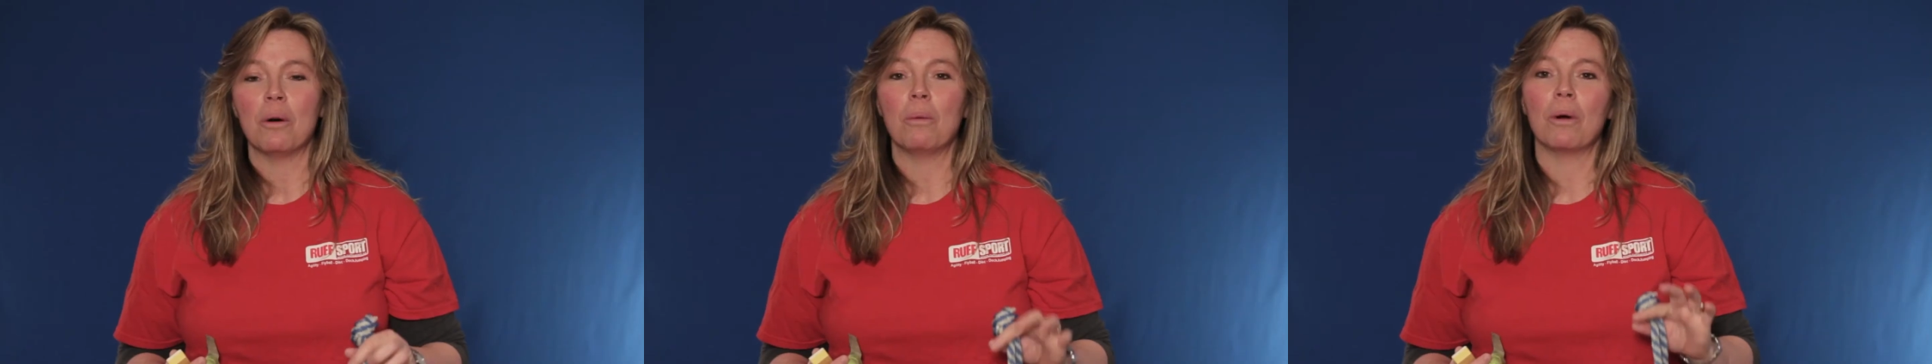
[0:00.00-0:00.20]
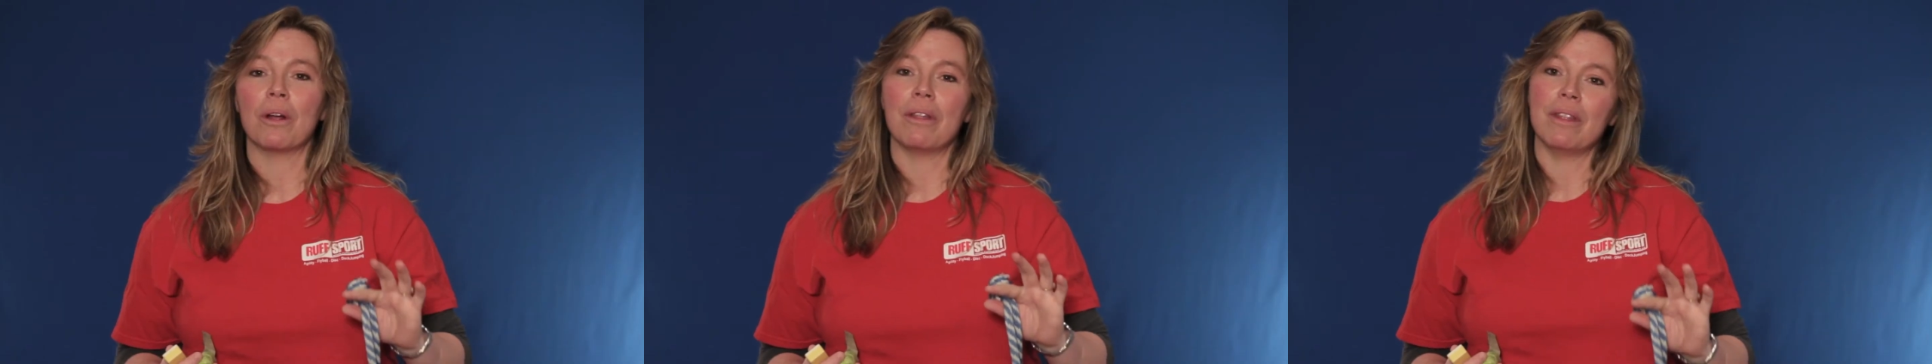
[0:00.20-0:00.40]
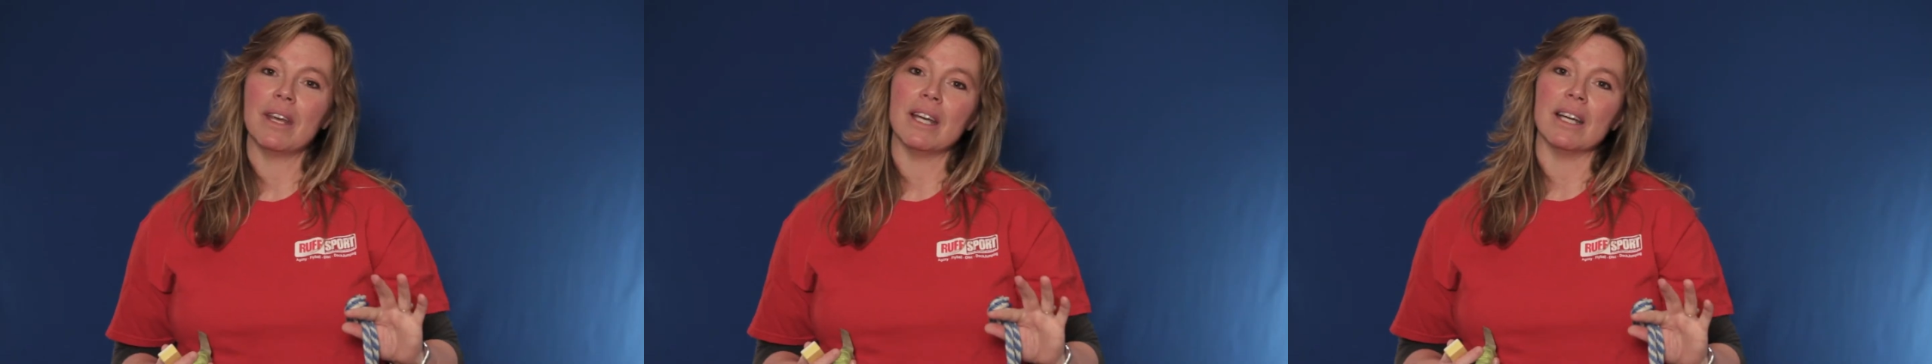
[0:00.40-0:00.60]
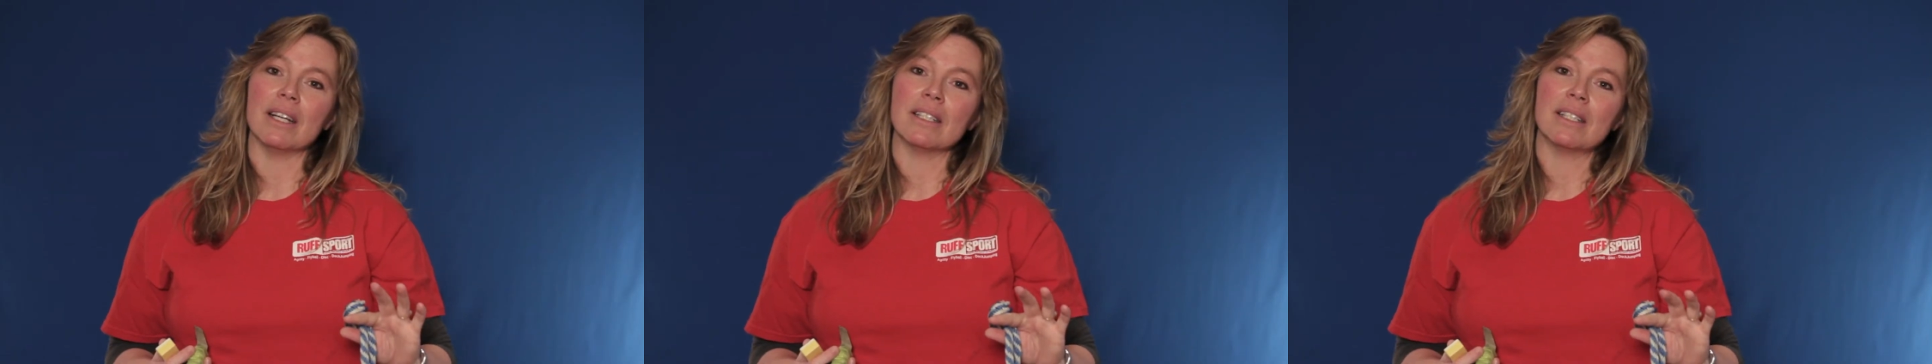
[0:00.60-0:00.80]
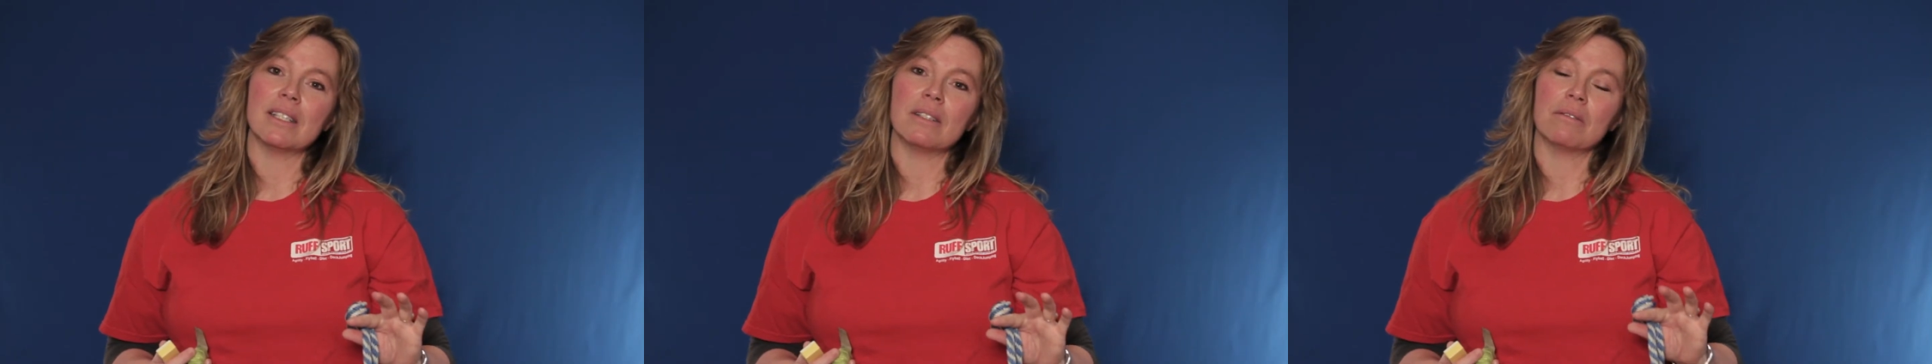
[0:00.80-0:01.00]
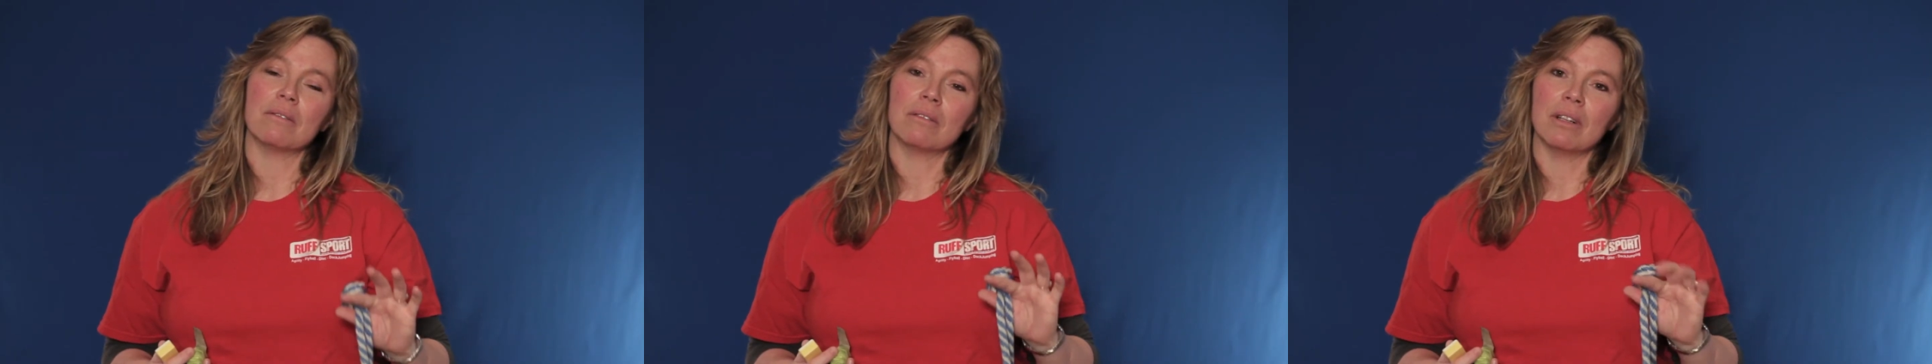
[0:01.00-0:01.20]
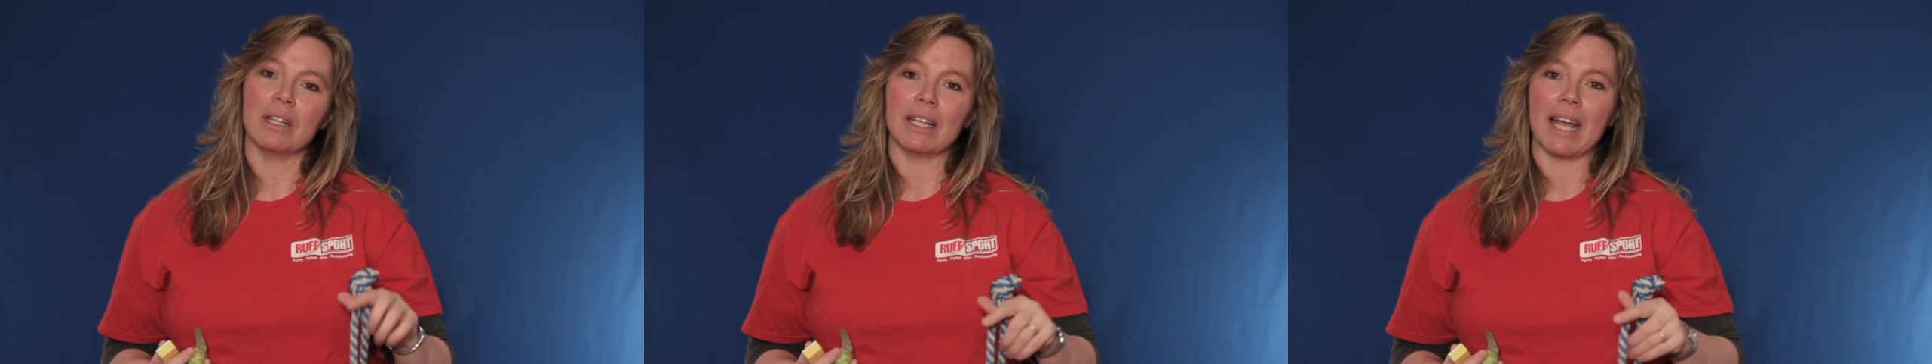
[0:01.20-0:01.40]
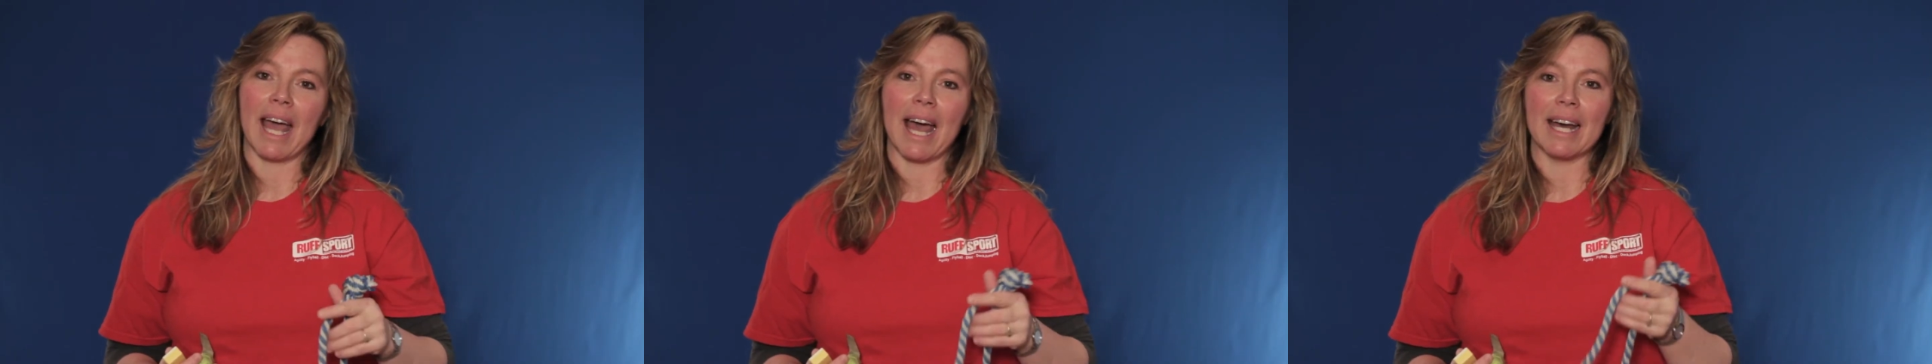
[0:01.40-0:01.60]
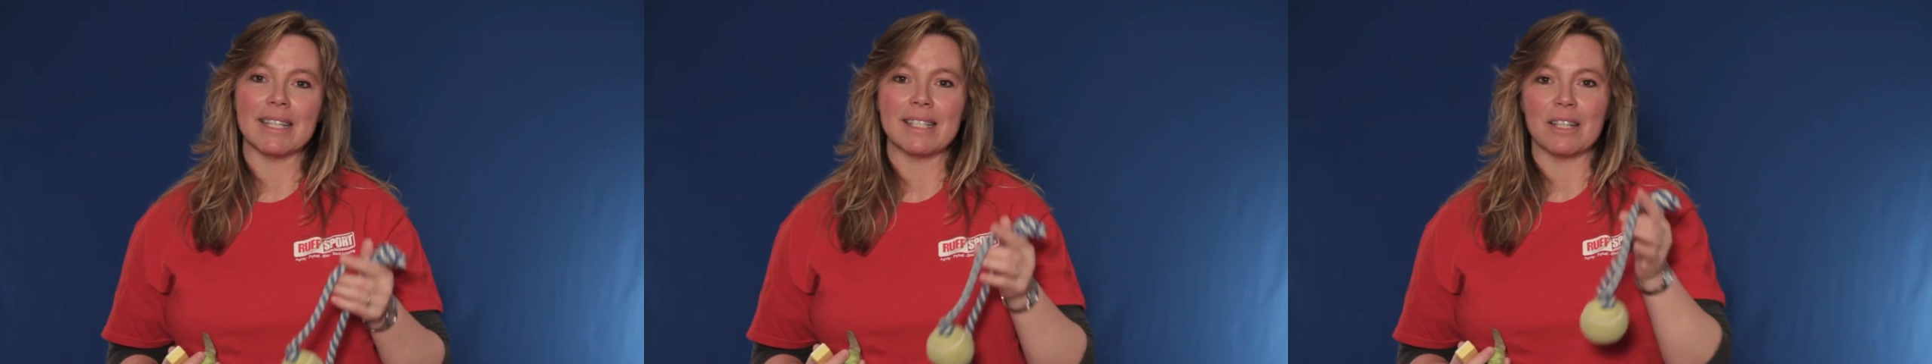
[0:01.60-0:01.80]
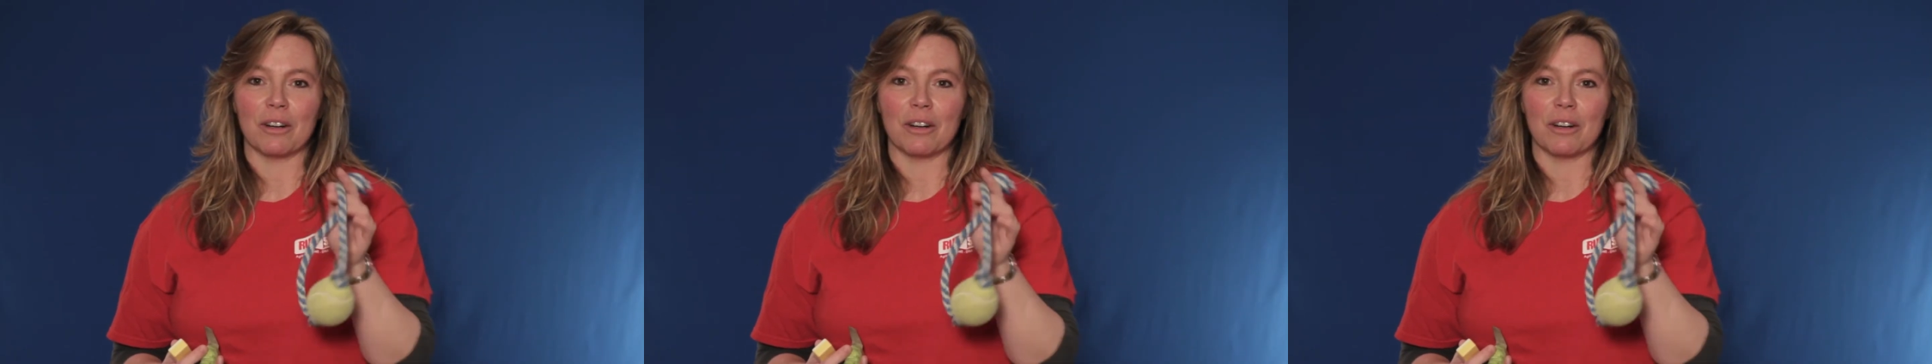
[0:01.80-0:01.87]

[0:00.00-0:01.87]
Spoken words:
where this really has